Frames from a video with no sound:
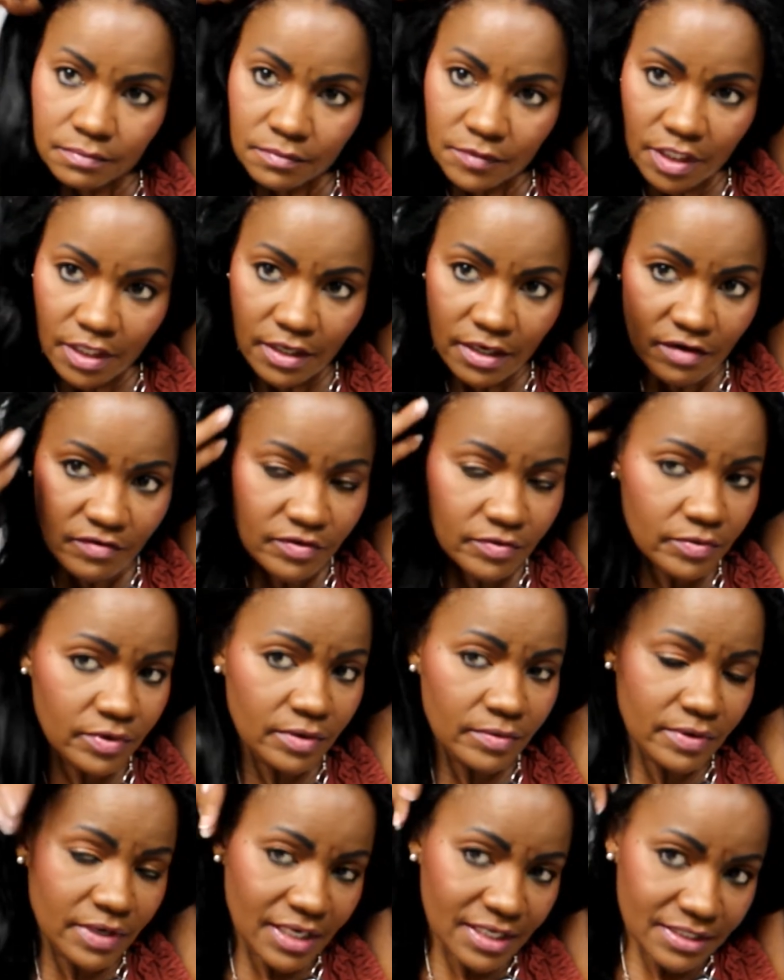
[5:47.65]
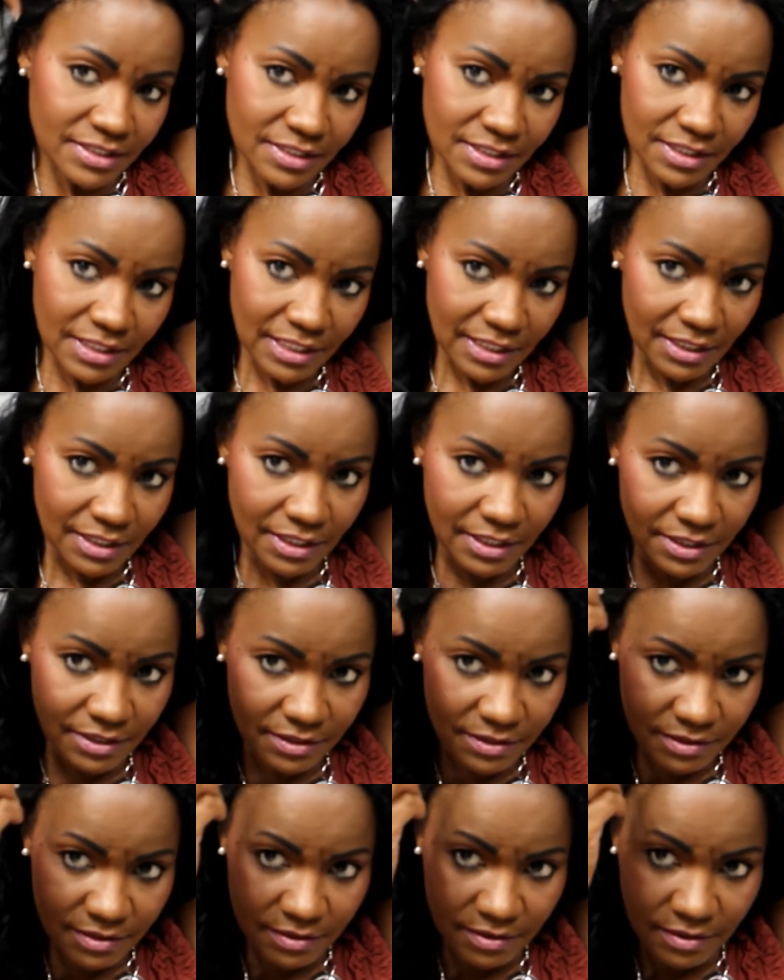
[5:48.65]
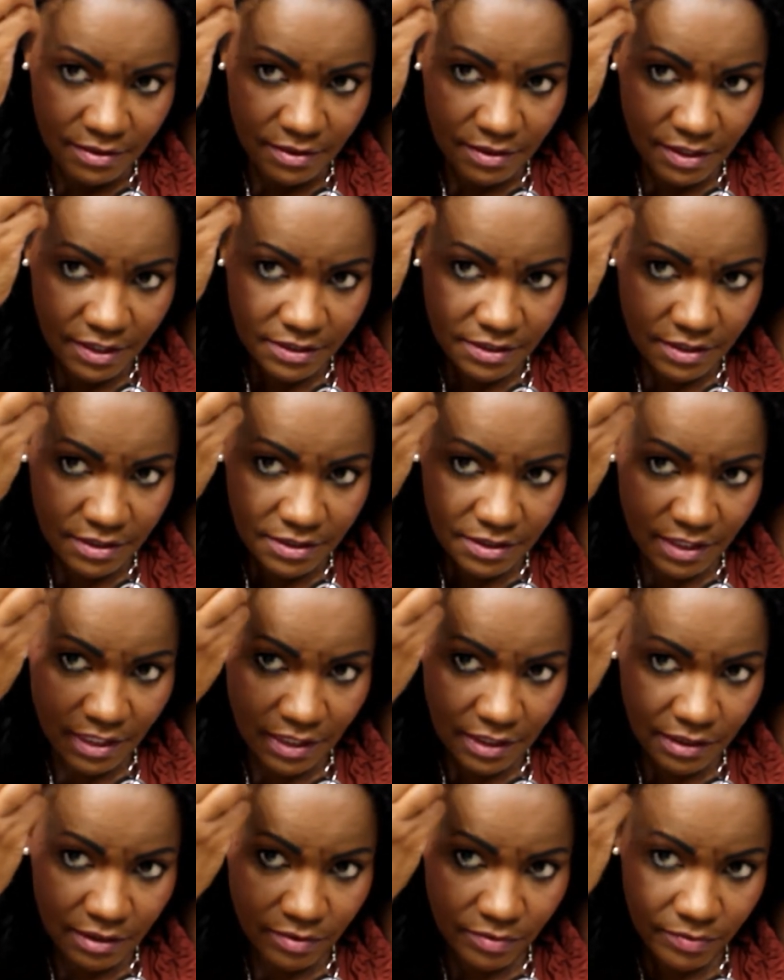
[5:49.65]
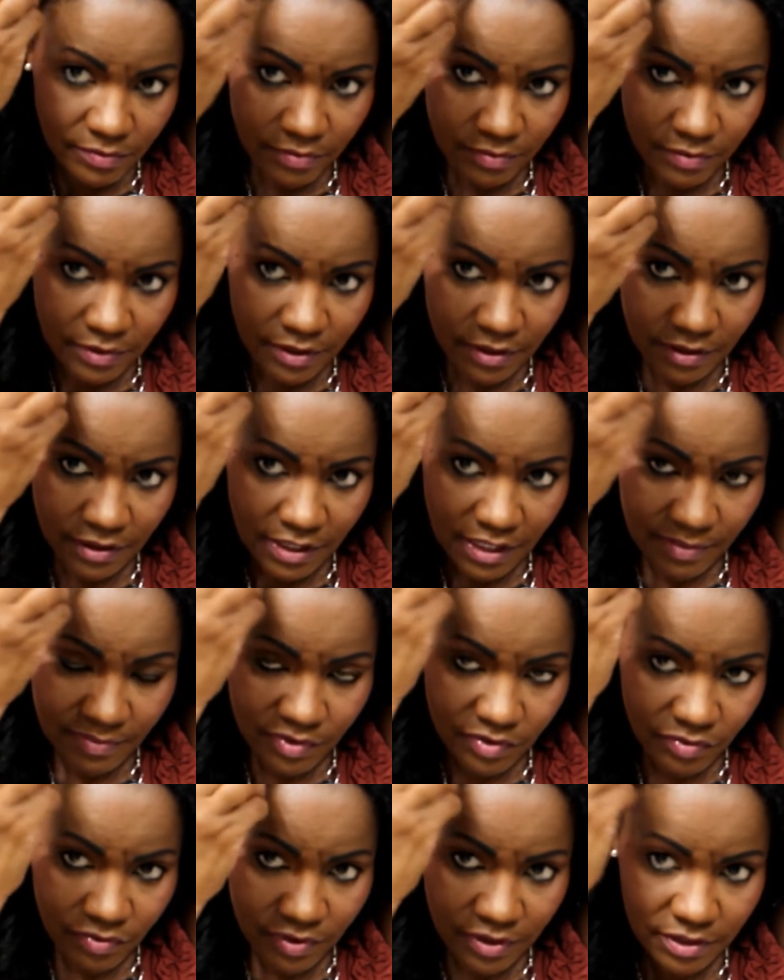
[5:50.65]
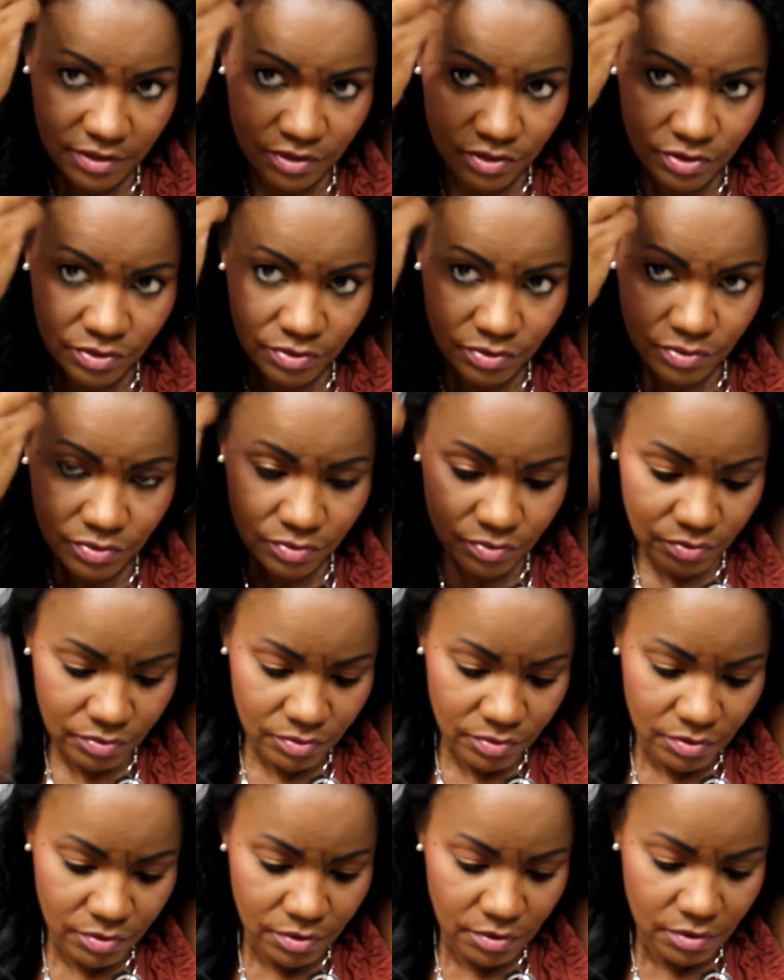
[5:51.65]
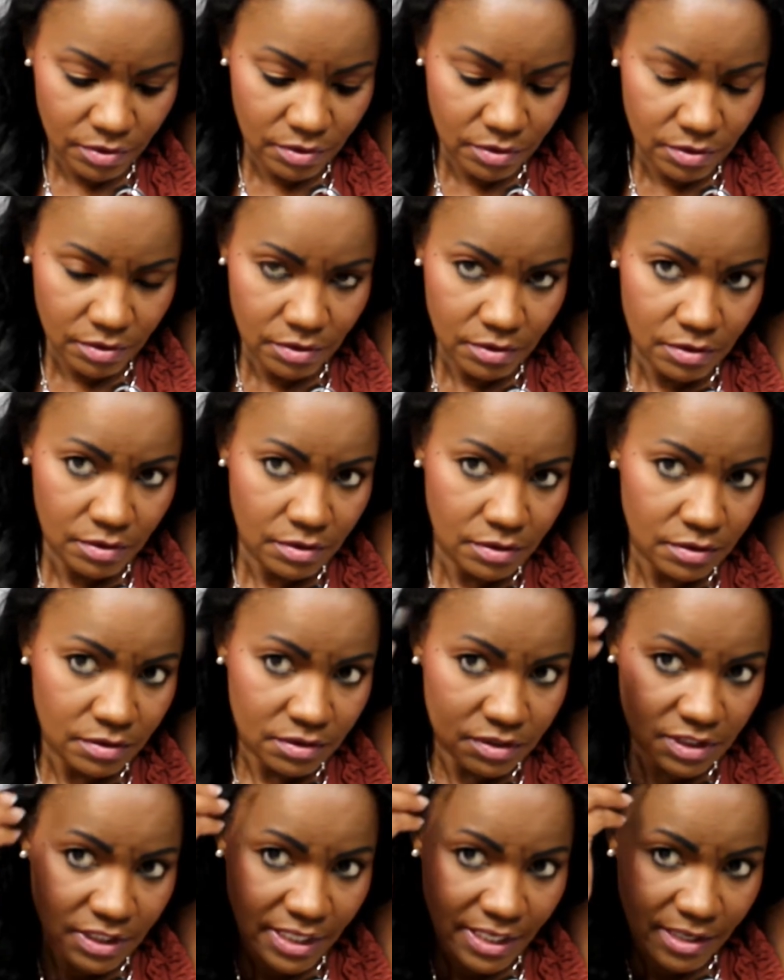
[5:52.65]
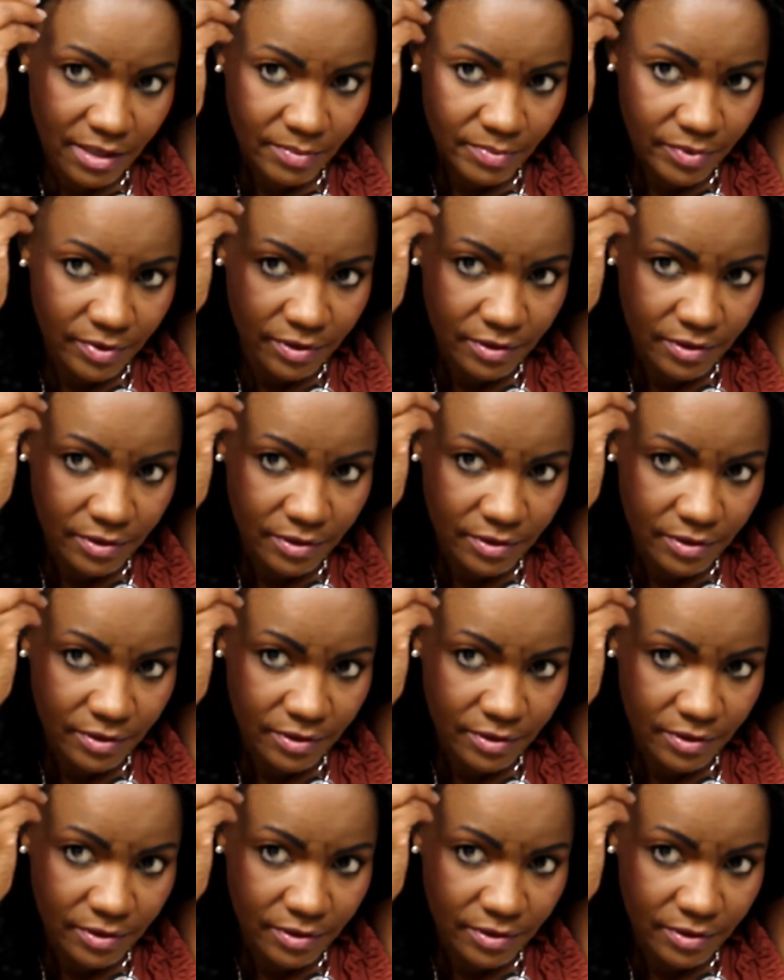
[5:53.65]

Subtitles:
And everywhere where I see that lace, that's exactly where I'm going to tap